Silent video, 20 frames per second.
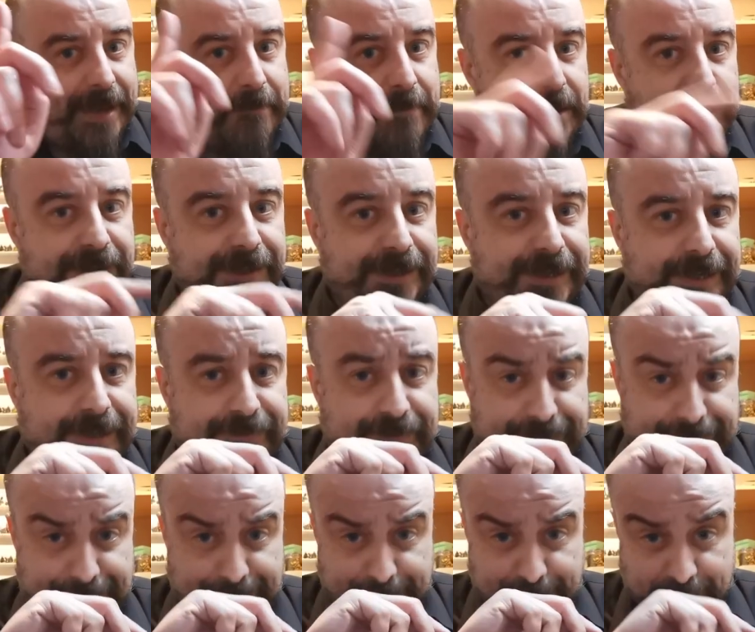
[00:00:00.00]
a Monday
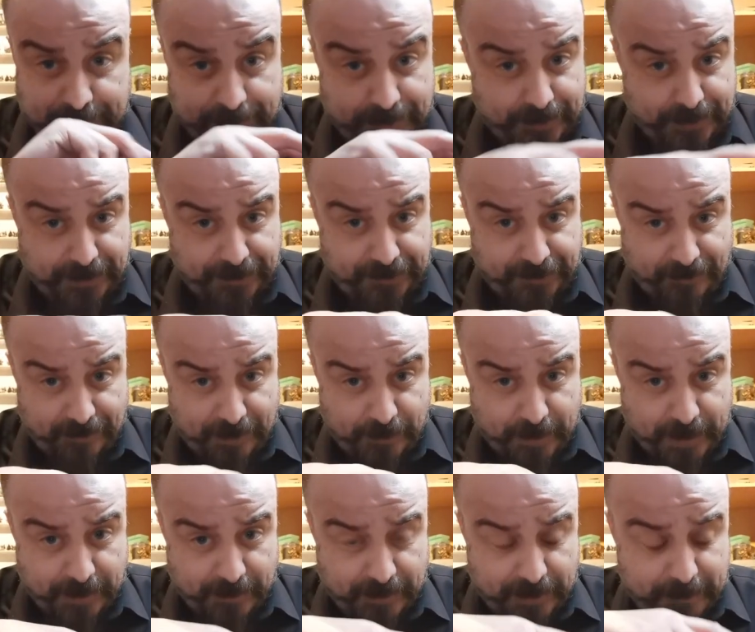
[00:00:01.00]
afternoon, not necessarily the
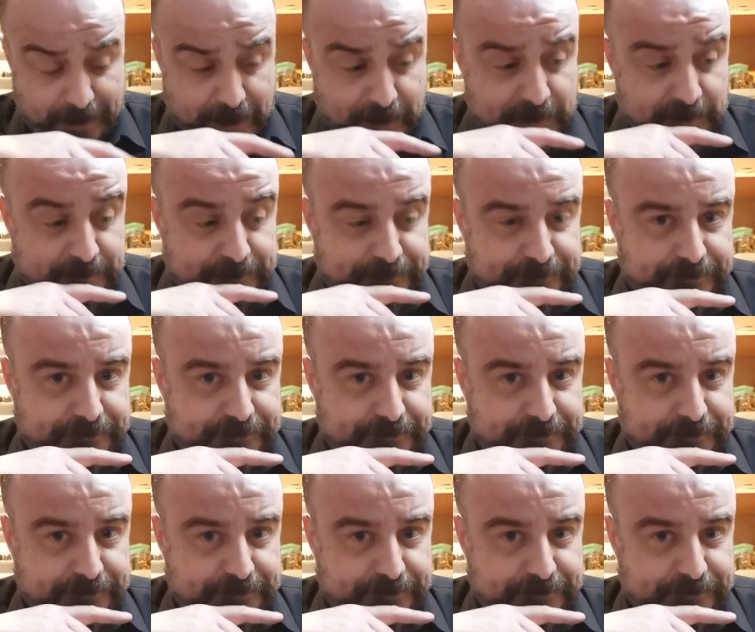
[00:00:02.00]
one you're at the moment.